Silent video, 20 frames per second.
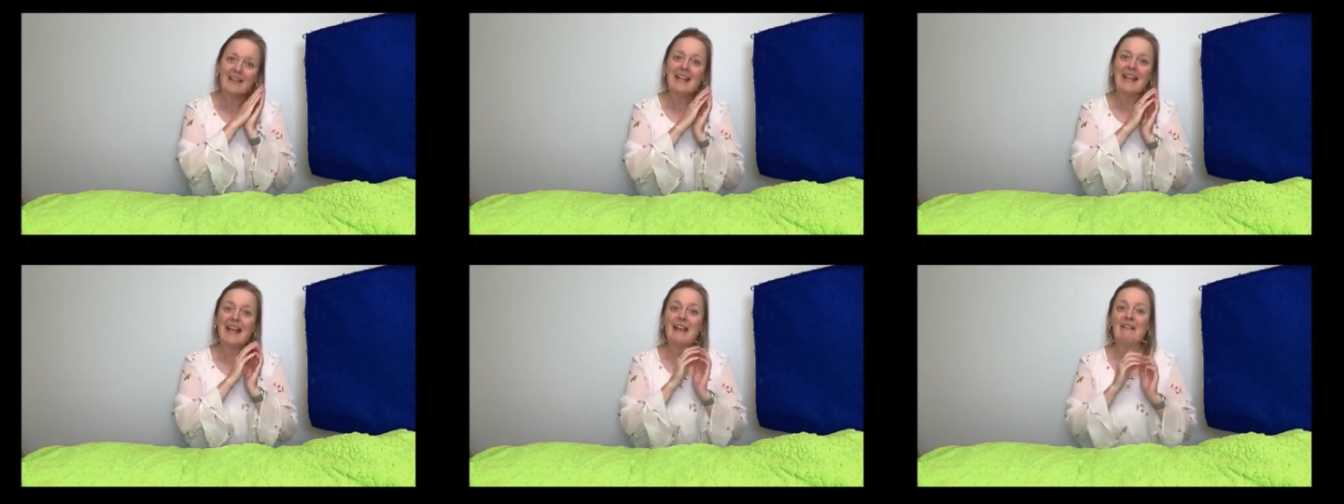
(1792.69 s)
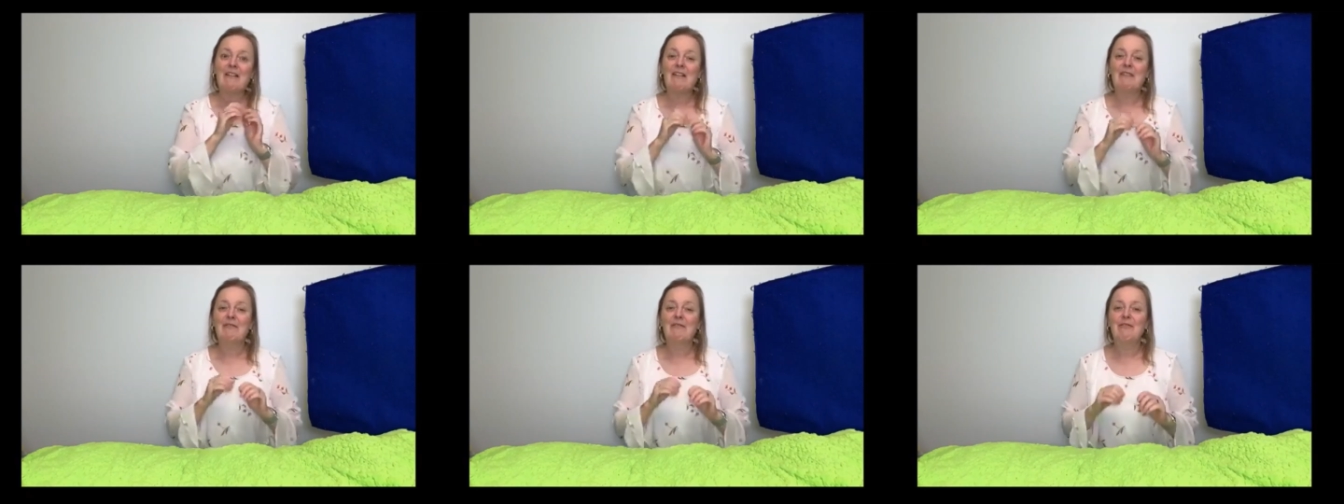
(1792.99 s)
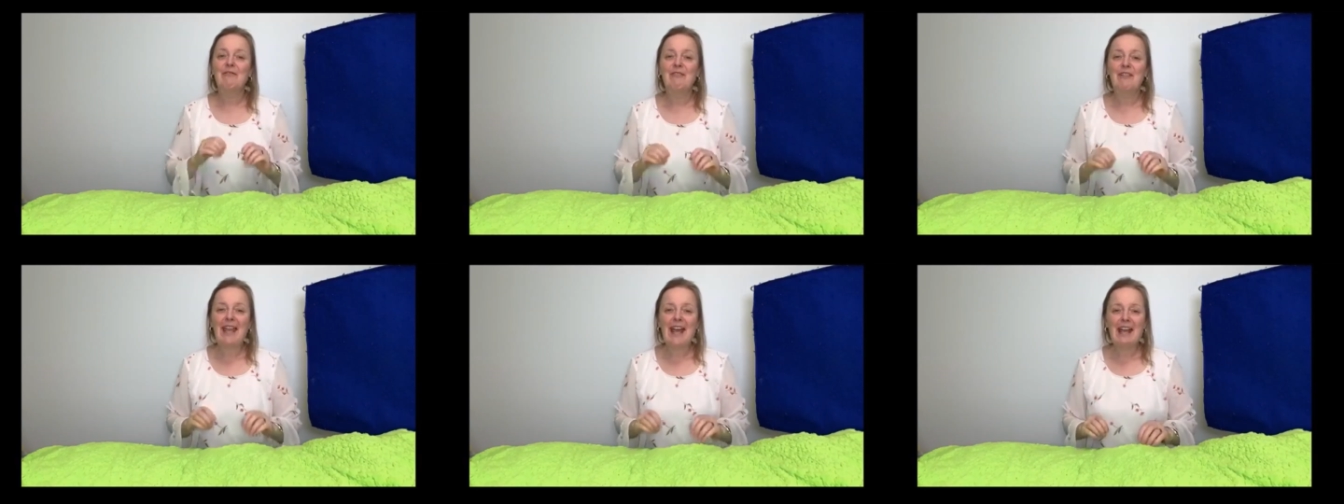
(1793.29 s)
Have a
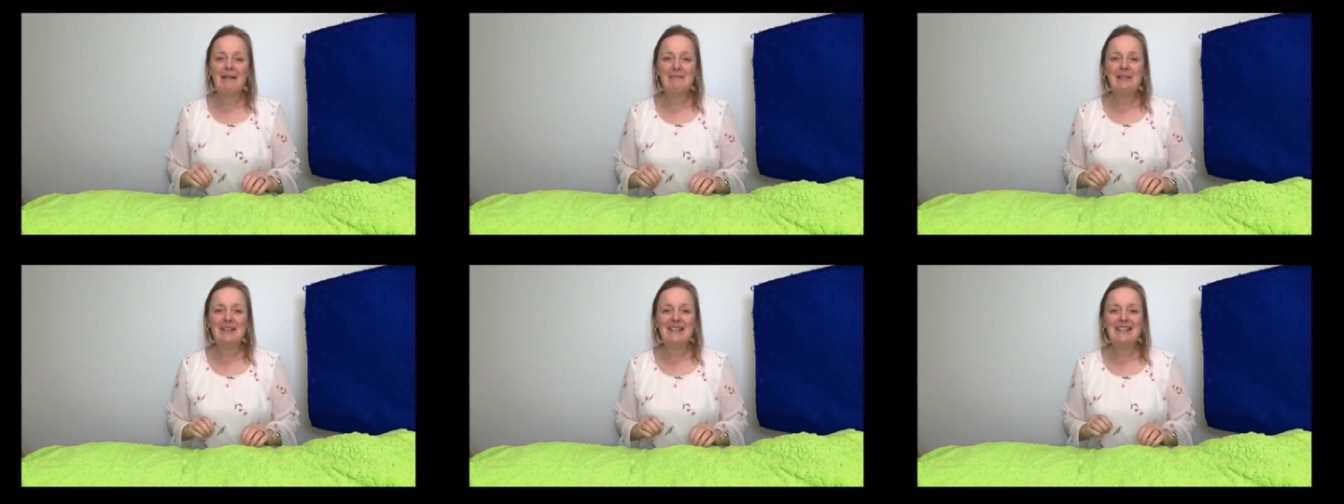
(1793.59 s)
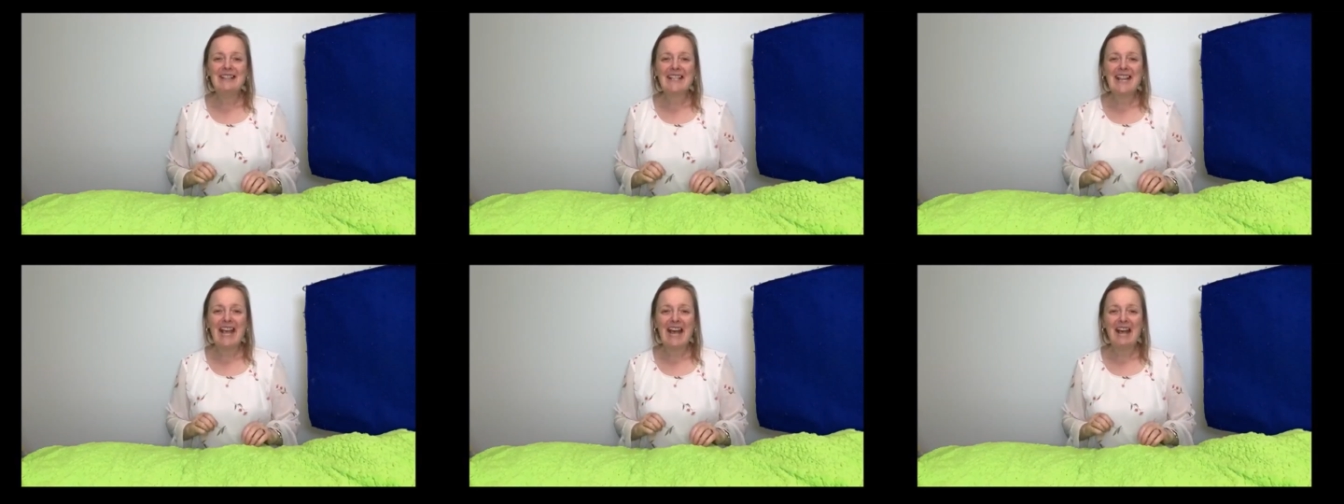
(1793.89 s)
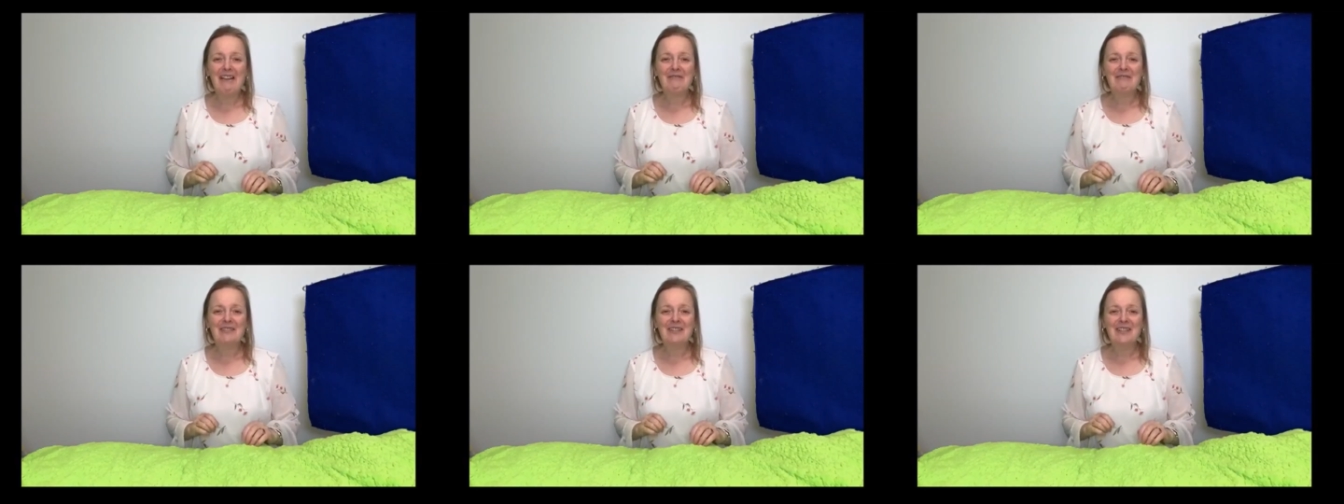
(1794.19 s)
fabulous
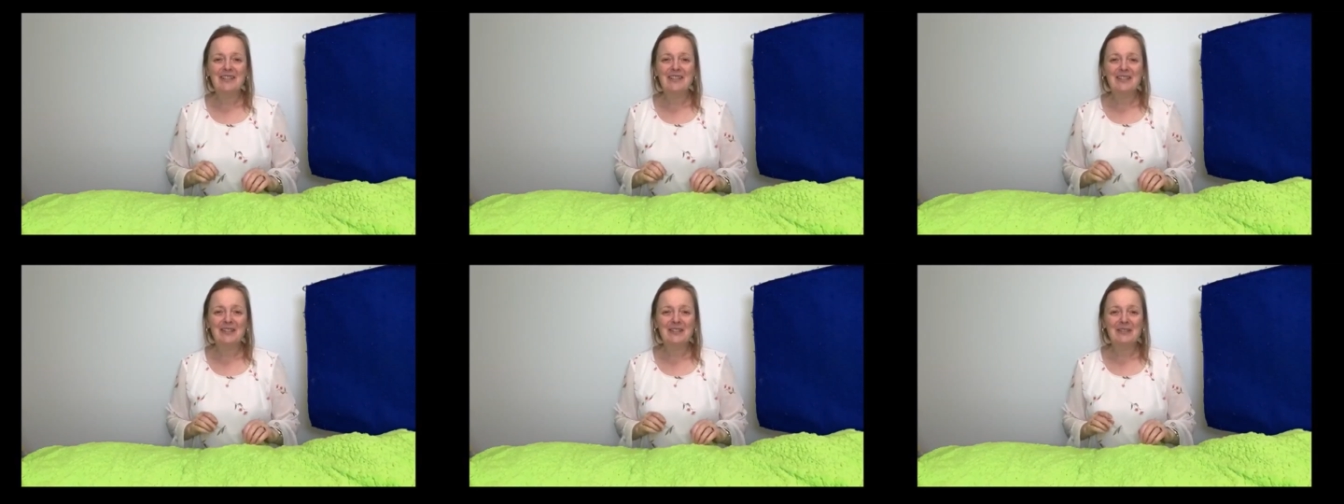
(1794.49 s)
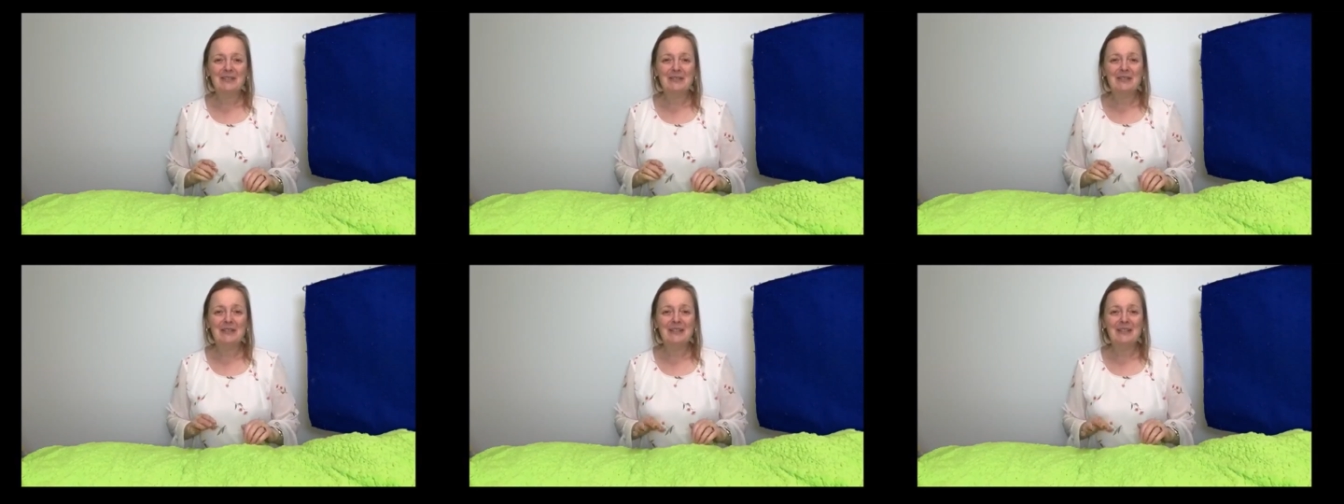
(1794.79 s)
afternoon.